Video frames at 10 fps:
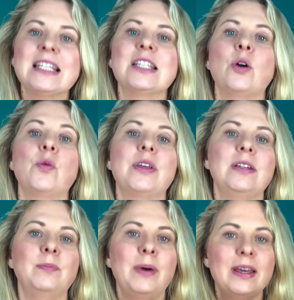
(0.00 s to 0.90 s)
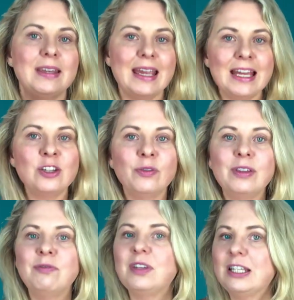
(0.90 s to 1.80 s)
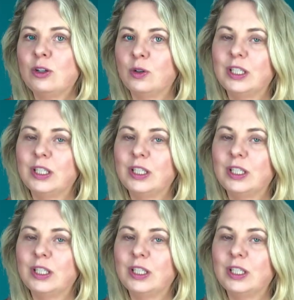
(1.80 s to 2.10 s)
so that by the end of the video,